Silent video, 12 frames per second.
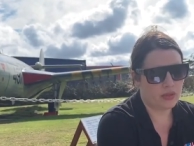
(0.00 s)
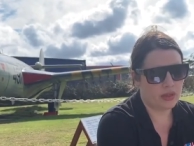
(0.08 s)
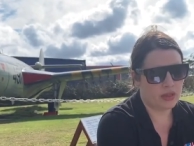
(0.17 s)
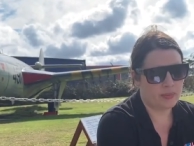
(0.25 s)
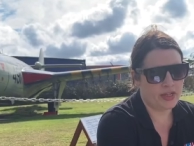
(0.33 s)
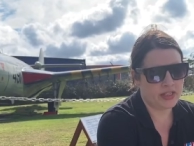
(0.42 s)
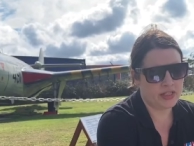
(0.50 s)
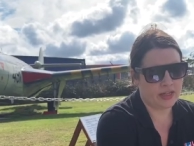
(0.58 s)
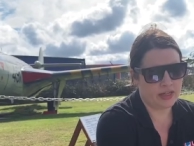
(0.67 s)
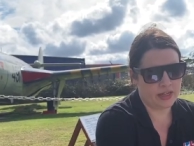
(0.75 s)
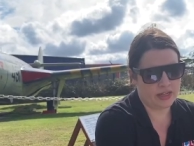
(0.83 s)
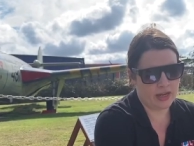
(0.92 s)

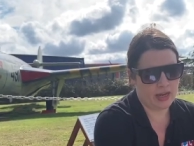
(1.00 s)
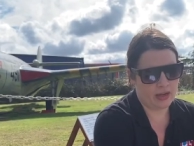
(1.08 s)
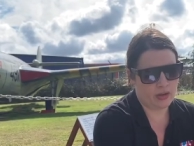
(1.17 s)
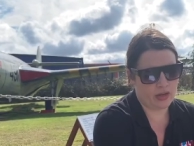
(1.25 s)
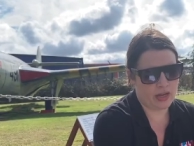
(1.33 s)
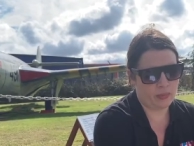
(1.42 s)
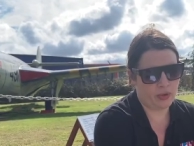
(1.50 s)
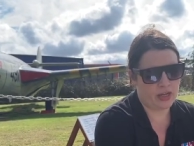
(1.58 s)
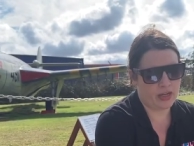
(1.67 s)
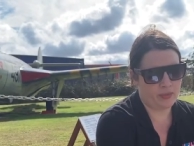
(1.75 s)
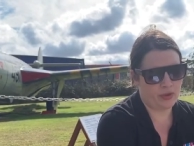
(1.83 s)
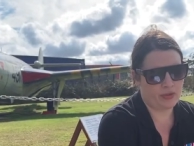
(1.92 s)
Immediately, King
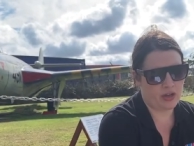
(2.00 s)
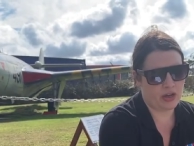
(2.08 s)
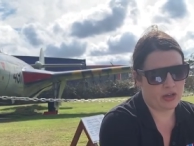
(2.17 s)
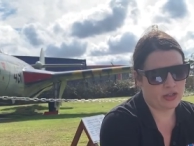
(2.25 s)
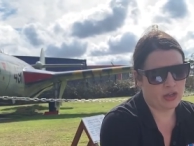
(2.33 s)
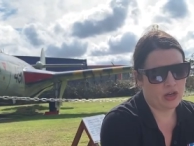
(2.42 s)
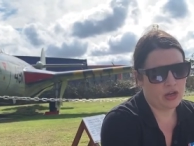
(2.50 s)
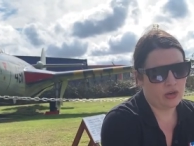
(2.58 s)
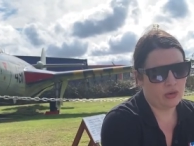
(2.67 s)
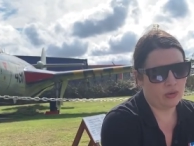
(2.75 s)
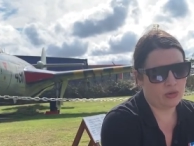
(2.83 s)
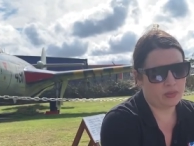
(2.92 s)
William III
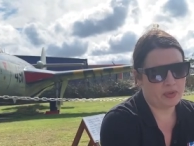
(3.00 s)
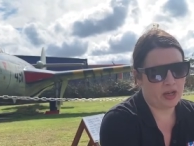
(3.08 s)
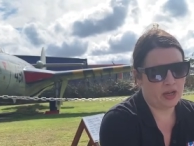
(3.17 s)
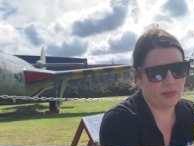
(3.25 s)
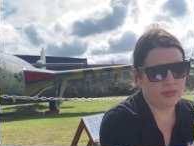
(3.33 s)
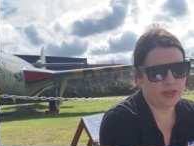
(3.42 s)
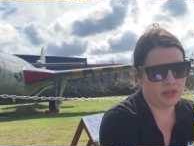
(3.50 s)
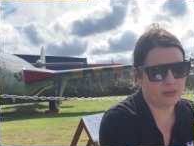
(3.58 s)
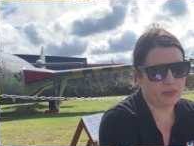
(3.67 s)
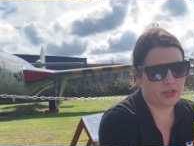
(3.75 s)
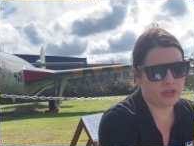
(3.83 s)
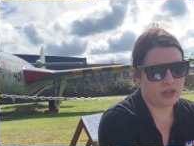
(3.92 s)
called a Parliament,
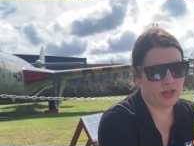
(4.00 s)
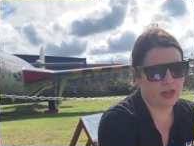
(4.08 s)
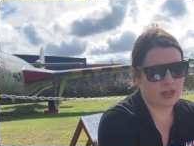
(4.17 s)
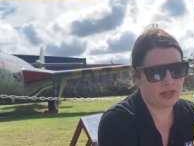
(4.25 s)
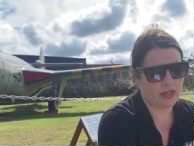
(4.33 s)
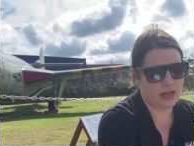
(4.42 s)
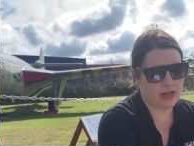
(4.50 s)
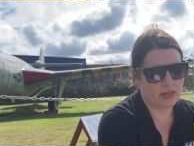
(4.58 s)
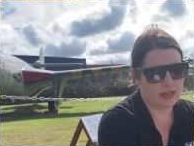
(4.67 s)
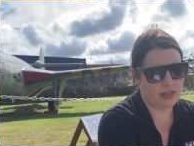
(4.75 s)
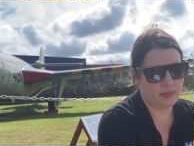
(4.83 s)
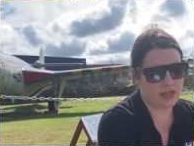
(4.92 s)
but decided
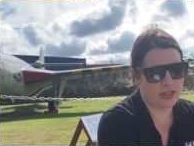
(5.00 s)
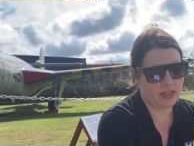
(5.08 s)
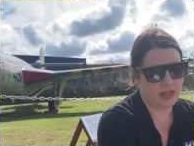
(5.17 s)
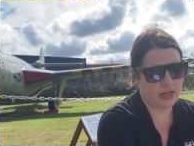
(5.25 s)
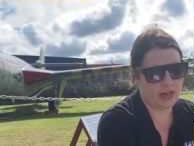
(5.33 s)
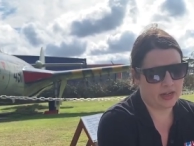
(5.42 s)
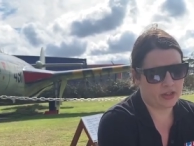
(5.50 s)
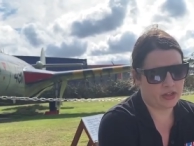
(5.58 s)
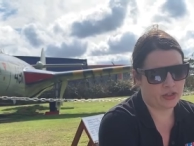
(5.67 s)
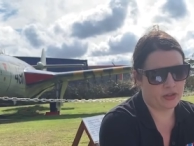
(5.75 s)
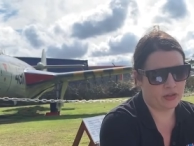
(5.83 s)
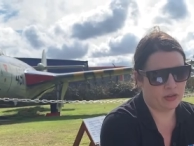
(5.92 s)
against an immediate
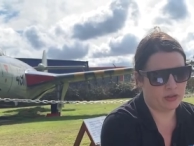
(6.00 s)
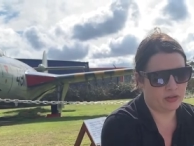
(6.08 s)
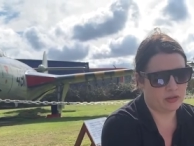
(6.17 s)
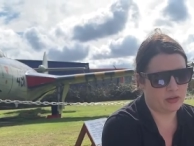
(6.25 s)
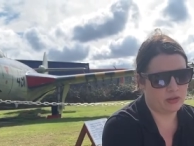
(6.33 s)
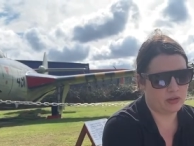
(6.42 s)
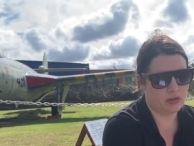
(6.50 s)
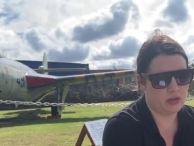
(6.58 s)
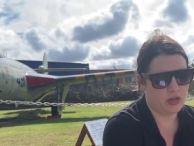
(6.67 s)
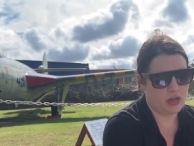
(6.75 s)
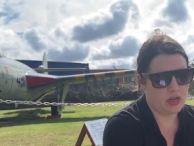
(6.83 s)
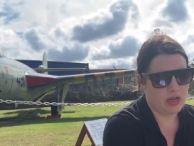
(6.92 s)
election.
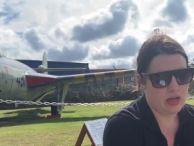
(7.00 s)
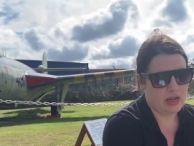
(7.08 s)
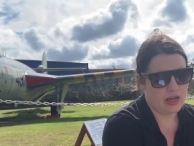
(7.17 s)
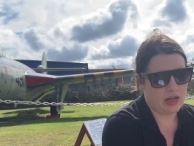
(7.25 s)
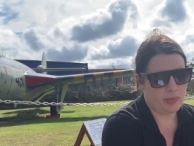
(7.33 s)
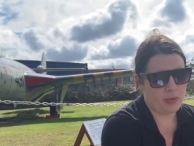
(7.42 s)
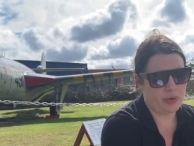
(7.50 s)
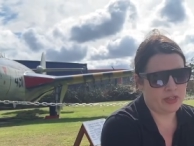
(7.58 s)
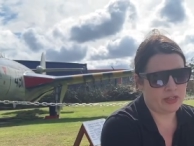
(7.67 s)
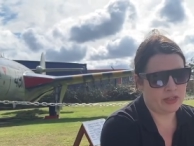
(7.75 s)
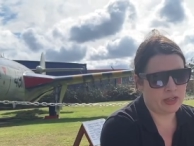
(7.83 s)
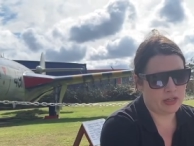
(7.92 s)
He
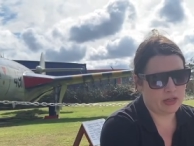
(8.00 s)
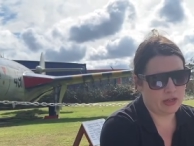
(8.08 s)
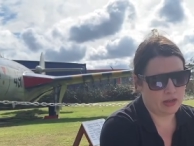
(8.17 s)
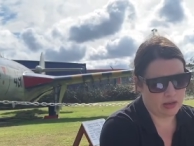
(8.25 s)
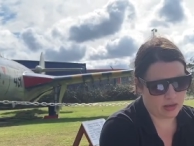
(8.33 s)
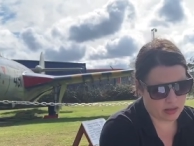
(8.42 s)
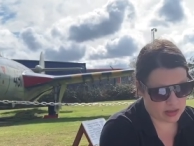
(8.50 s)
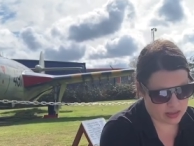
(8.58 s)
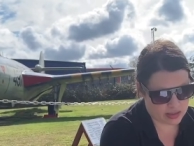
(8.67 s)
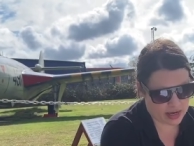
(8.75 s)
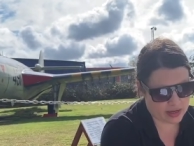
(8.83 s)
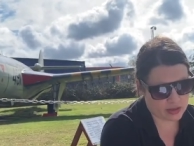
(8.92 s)
appointed the
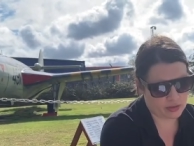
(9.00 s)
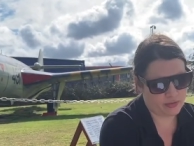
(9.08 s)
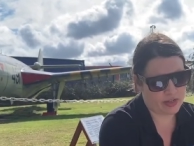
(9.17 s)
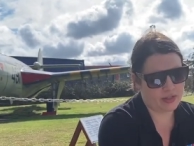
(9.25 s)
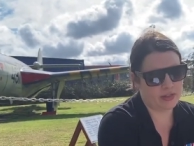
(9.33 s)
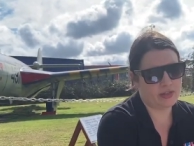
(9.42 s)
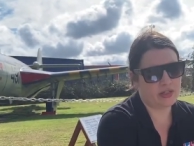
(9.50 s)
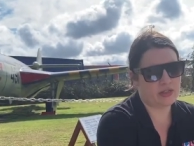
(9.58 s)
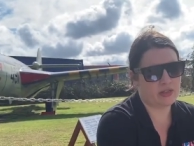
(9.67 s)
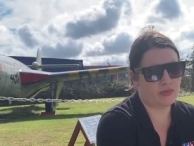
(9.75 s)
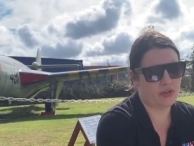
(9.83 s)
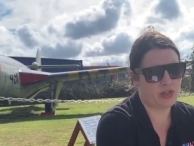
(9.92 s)
Estates of England as
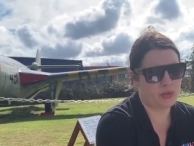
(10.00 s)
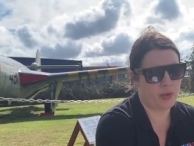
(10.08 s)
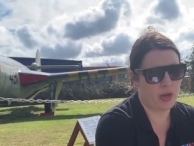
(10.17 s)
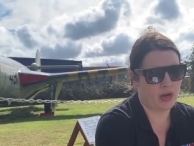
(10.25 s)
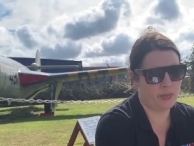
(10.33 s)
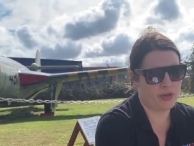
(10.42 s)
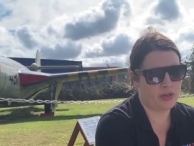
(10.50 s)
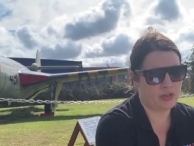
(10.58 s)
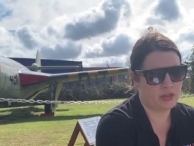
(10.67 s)
his first Parliament.